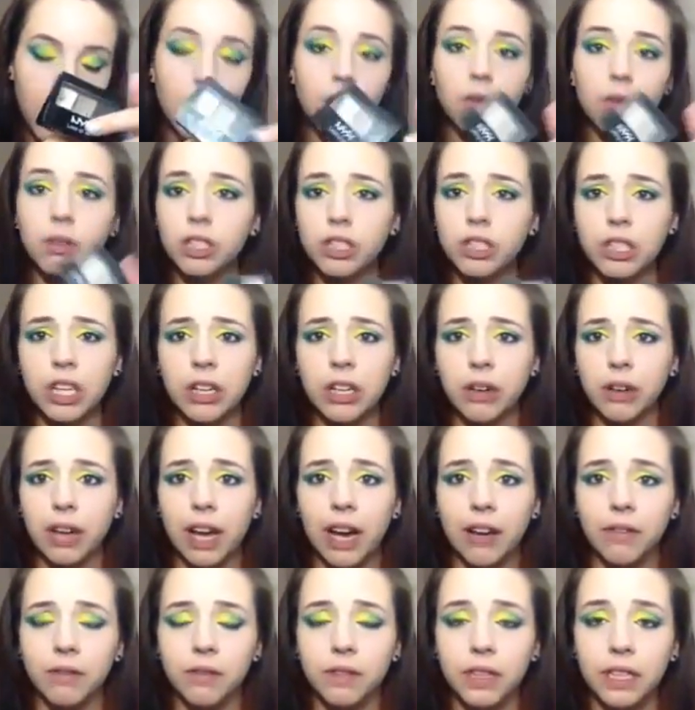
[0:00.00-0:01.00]
which they don't
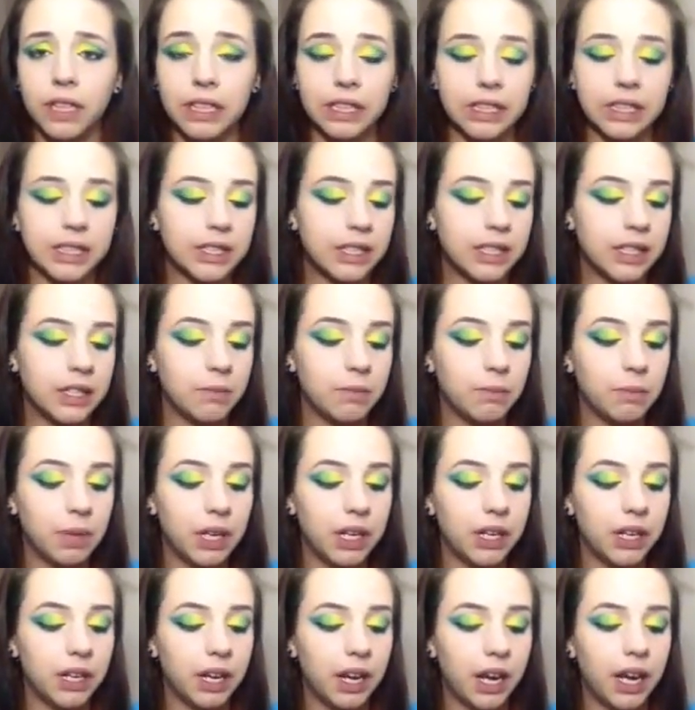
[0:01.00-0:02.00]
have it listed,
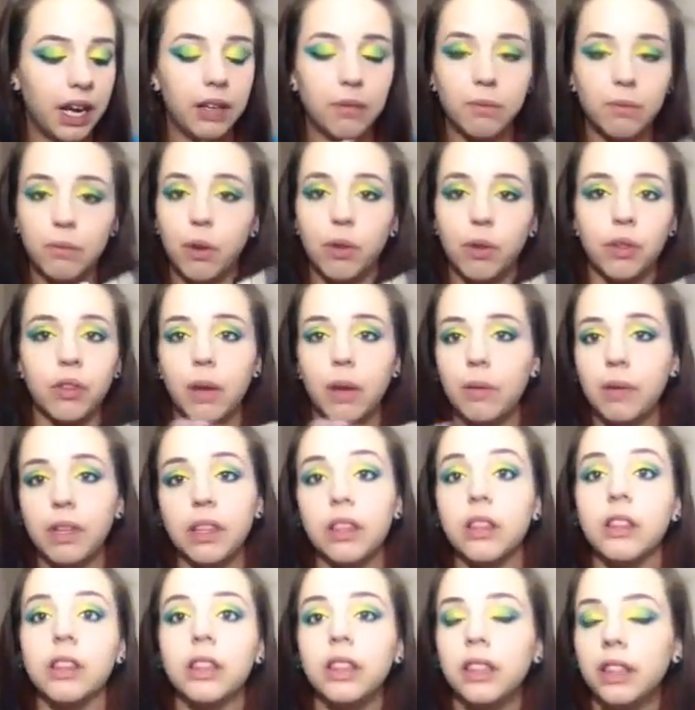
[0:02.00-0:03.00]
but
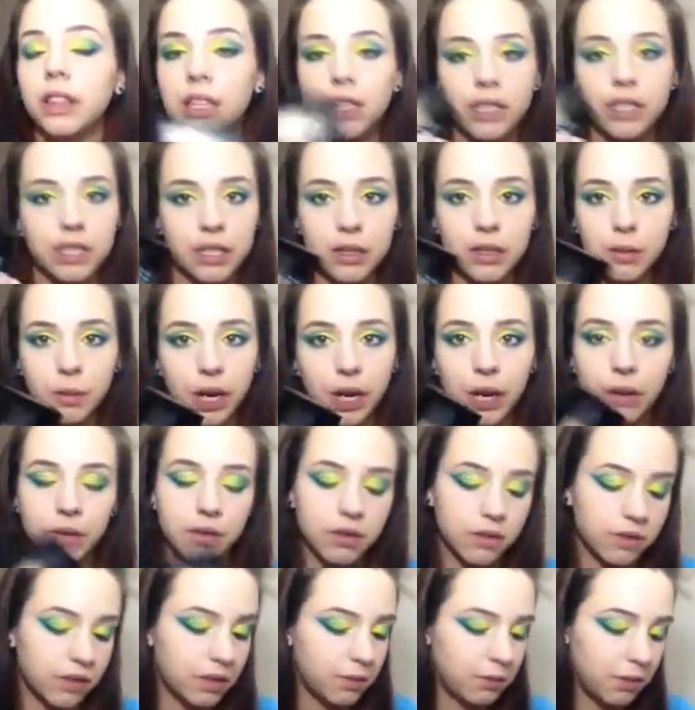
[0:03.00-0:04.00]
this is what I was
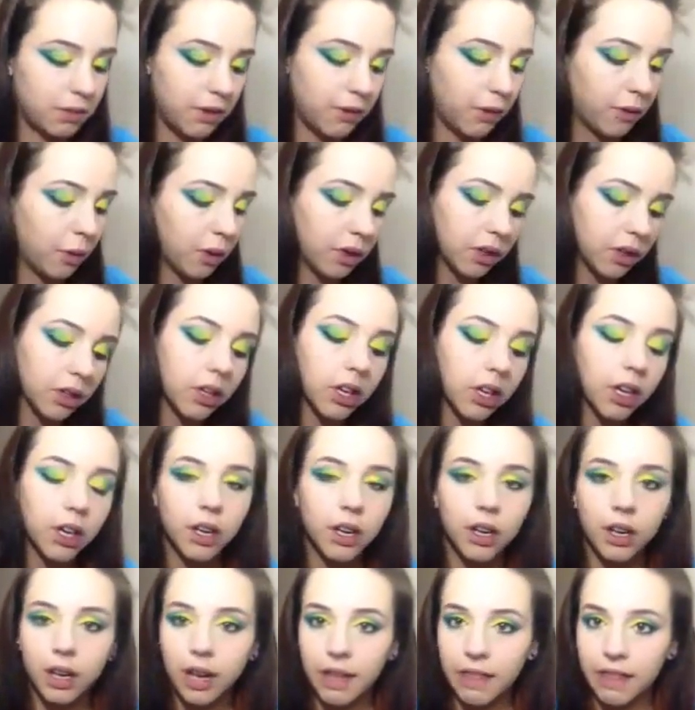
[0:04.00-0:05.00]
using before,
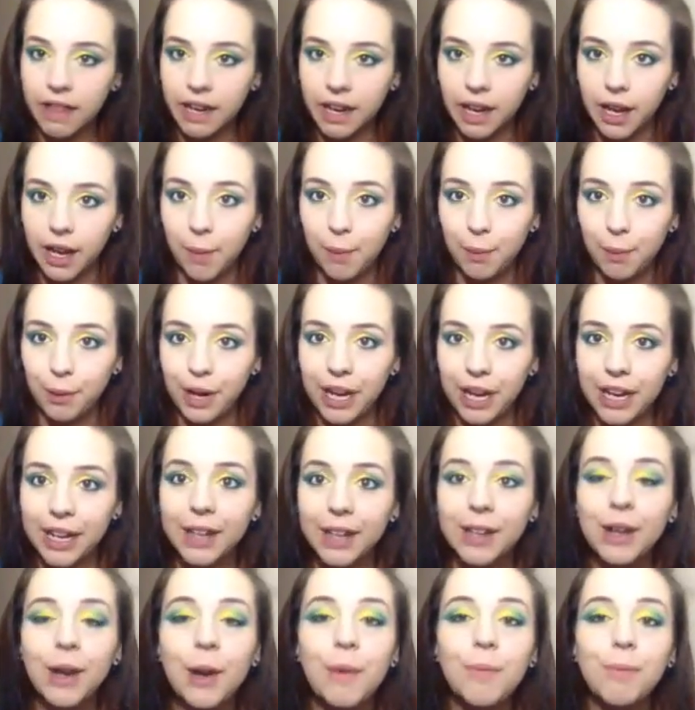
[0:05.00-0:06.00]
then I upgraded,
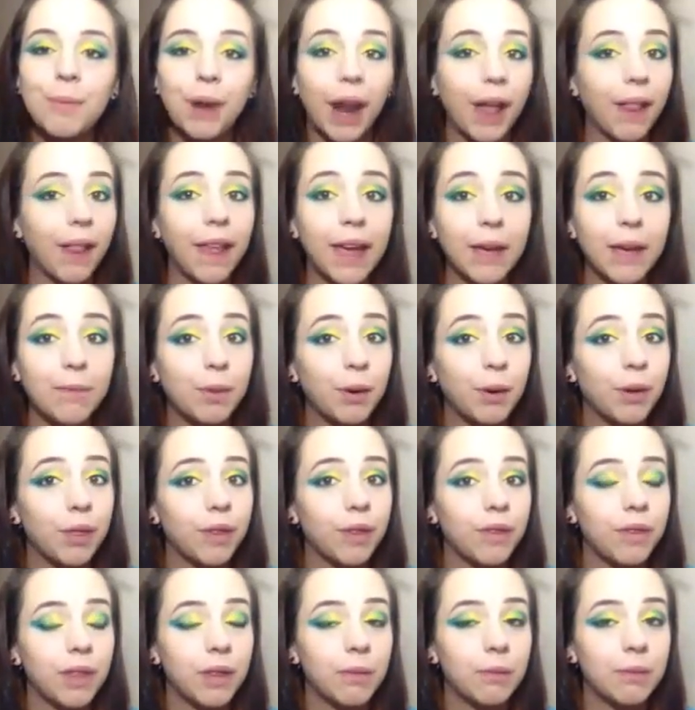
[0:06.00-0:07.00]
but I like both
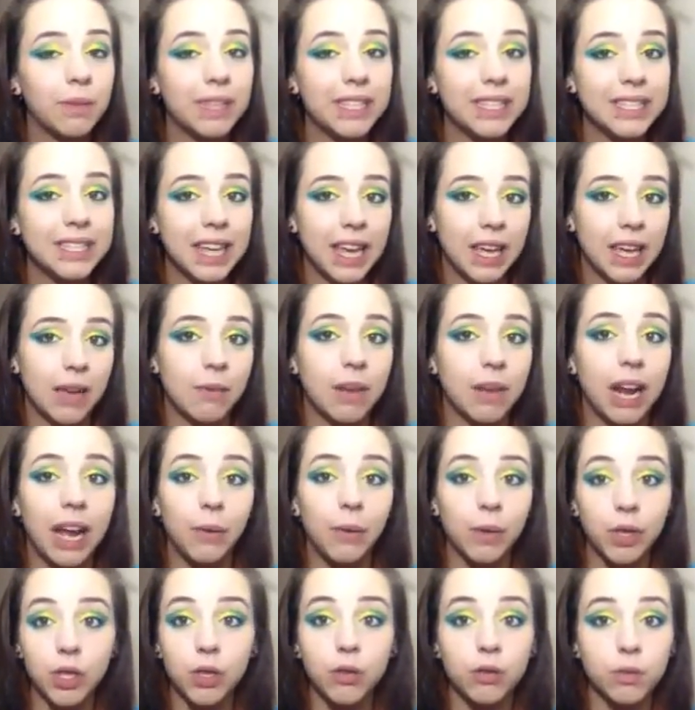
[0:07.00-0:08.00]
of them the same, and I
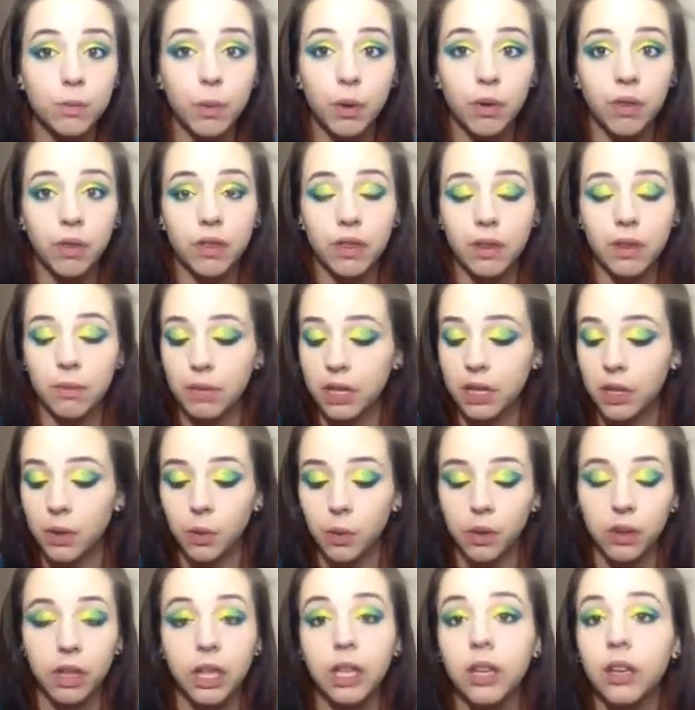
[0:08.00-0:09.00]
would use both of them
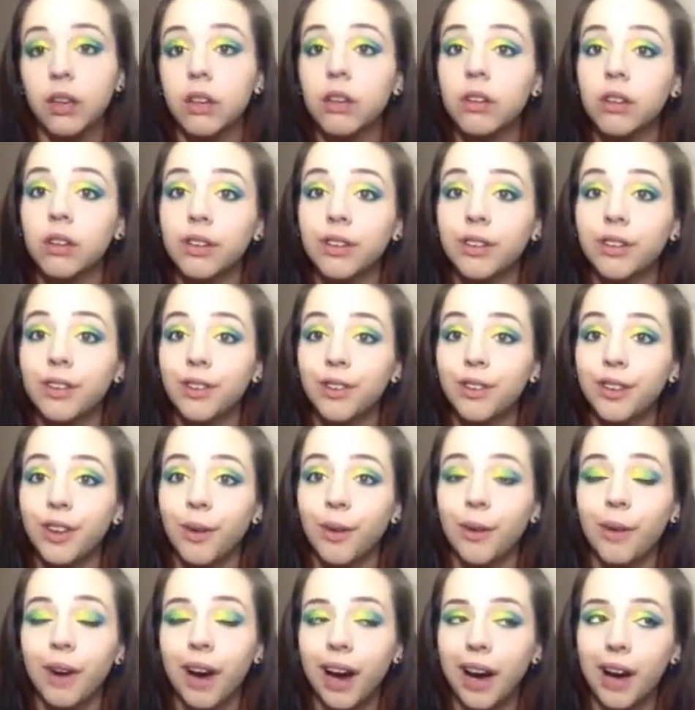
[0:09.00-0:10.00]
equally. So
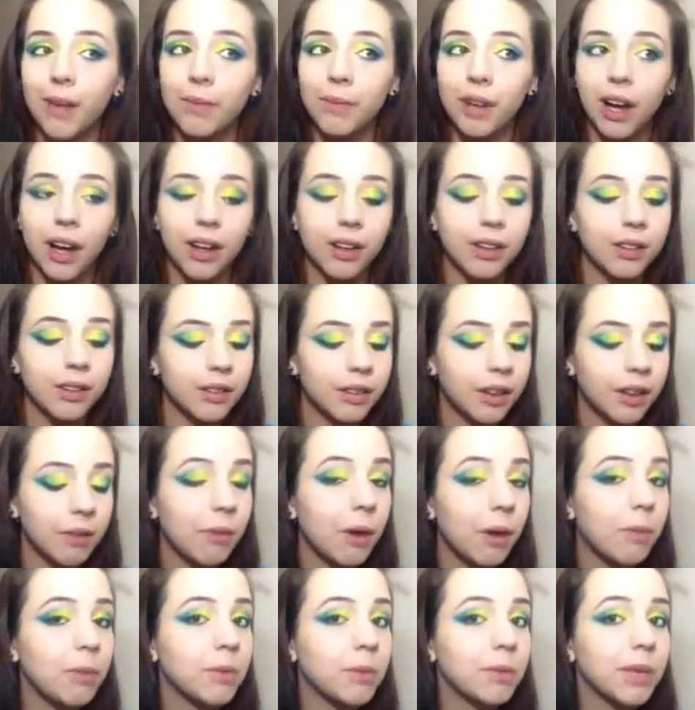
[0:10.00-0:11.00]
I'm not
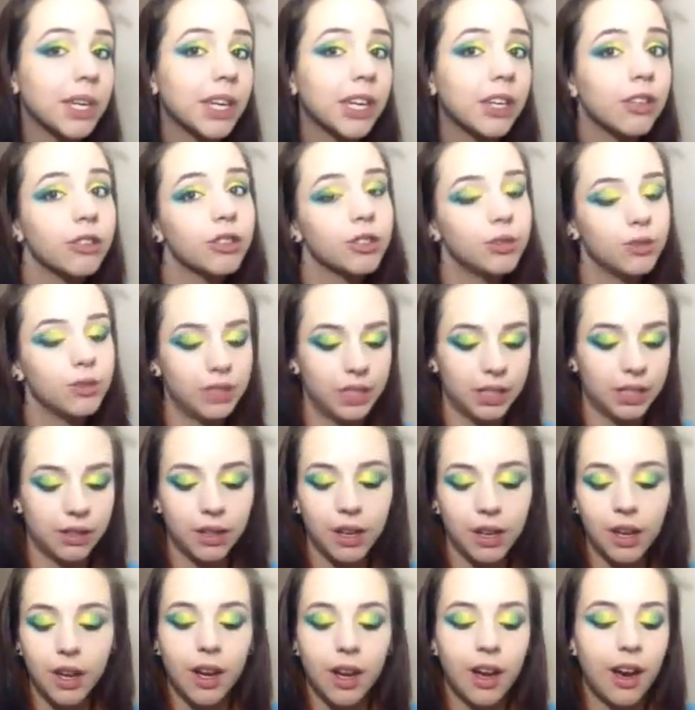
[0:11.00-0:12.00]
being picky or choosy.
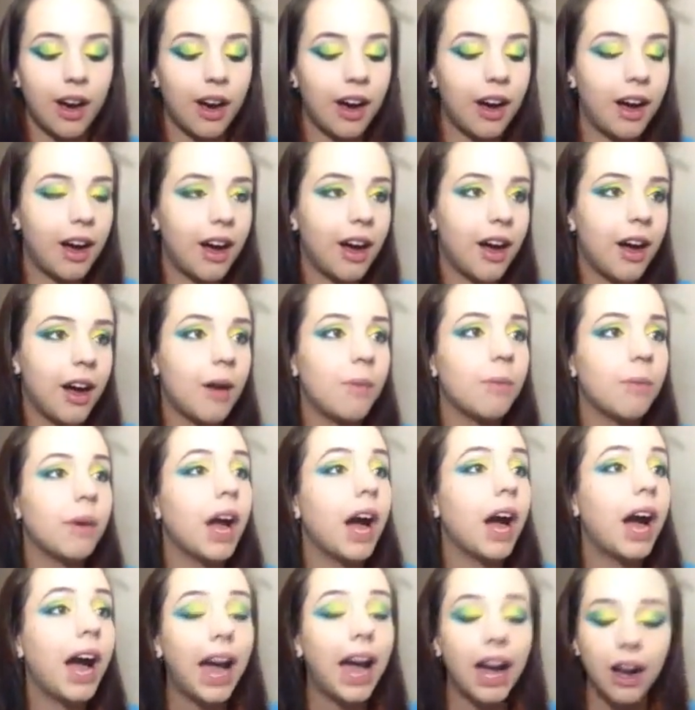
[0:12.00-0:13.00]

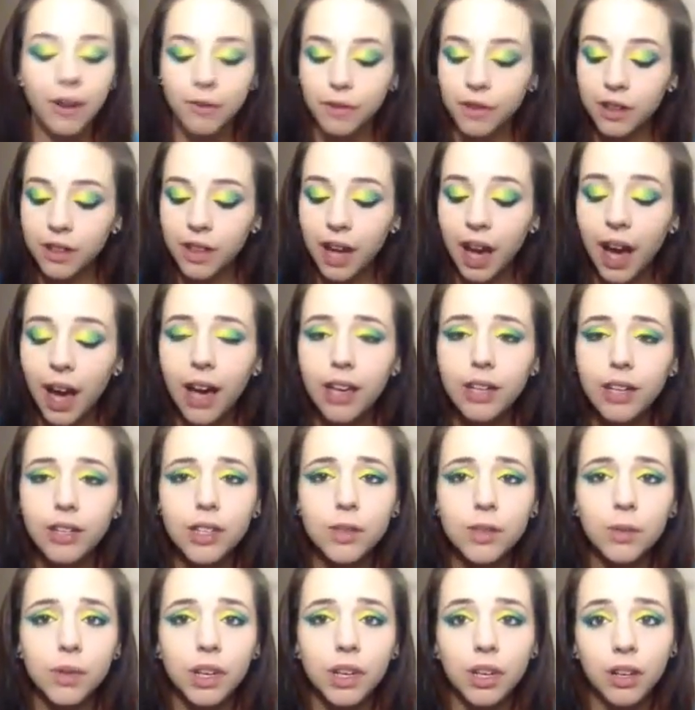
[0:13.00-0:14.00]
After that, you
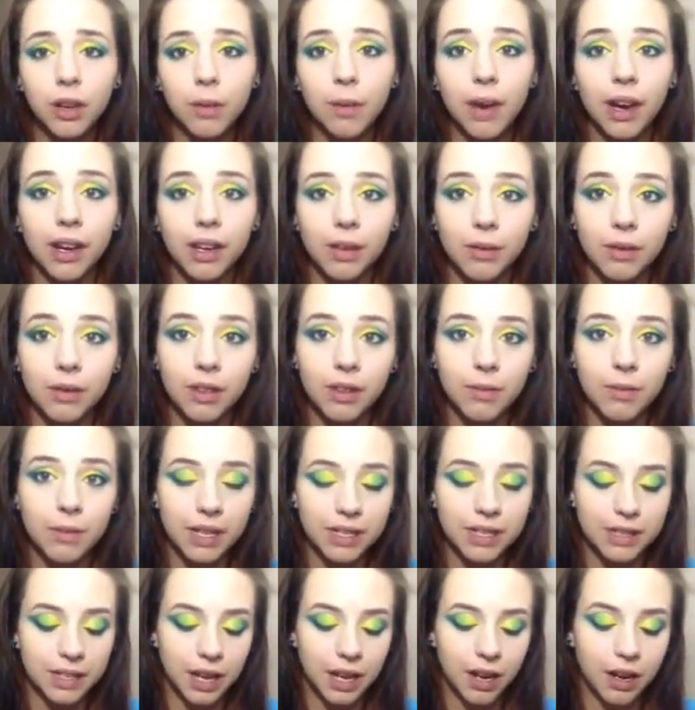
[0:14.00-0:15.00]
just want to go back in with your
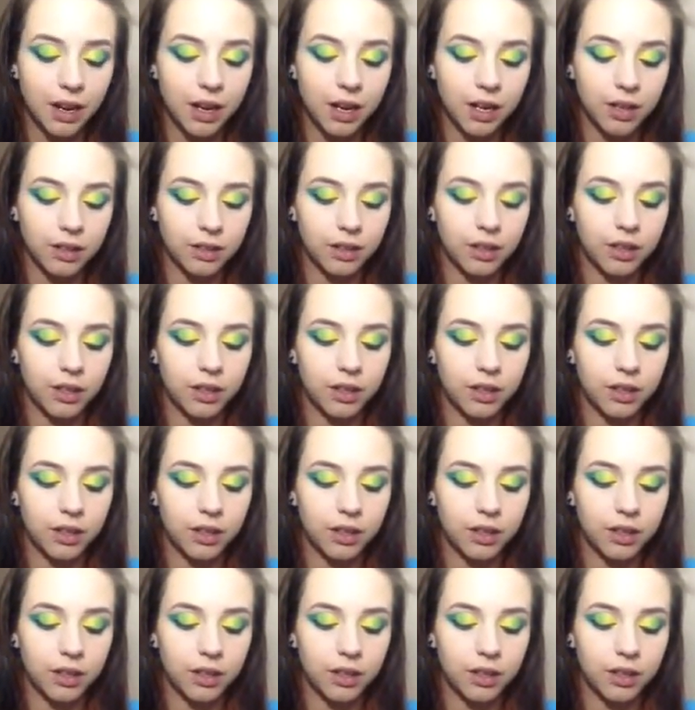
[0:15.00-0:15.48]
mascara,